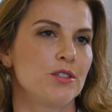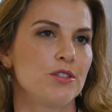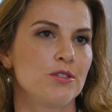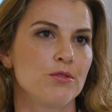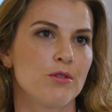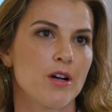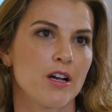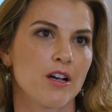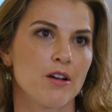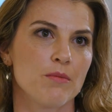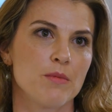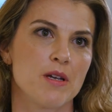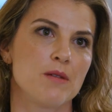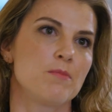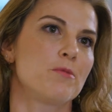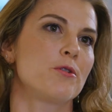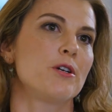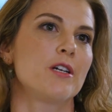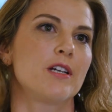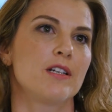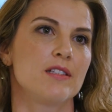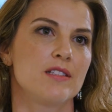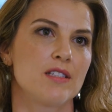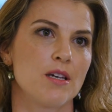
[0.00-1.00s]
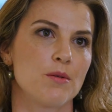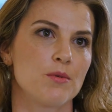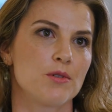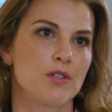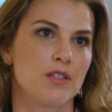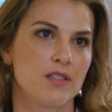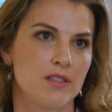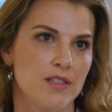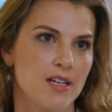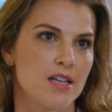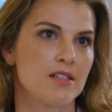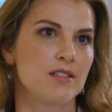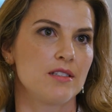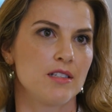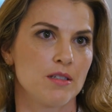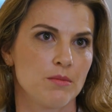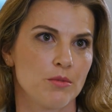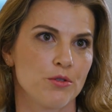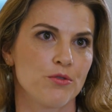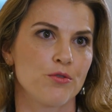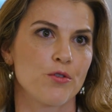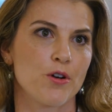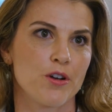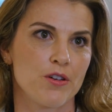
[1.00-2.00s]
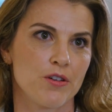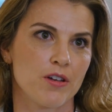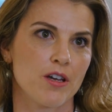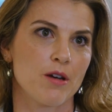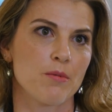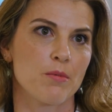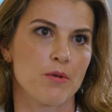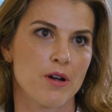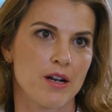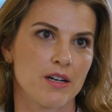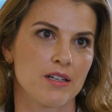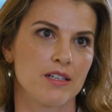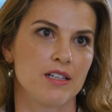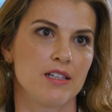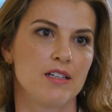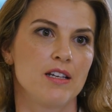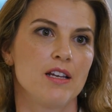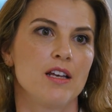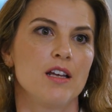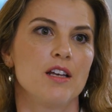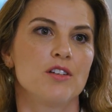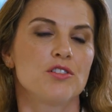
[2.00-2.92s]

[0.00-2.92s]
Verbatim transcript: We do recommend preconception testing before you get pregnant,